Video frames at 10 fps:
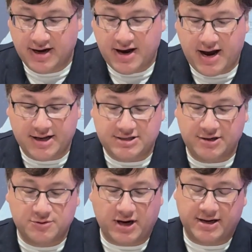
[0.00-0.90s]
And it
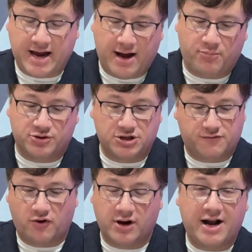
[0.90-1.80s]
seems like Apple just
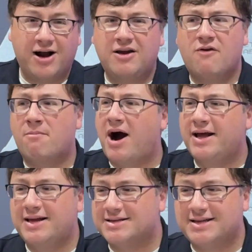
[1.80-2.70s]
and I don't even
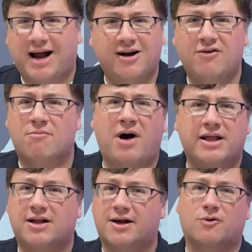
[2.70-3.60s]
mind the aesthetic. I don't even mind
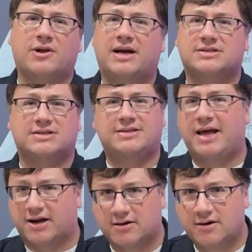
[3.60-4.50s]
the liquid glass aesthetic.